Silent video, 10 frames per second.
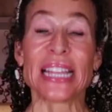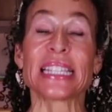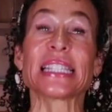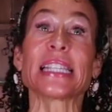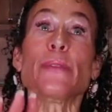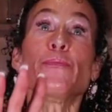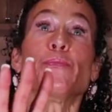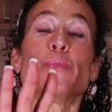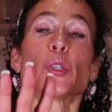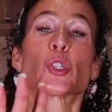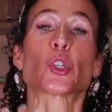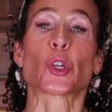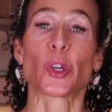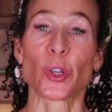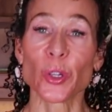Simple
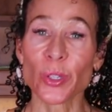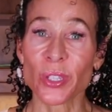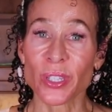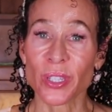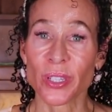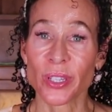sugars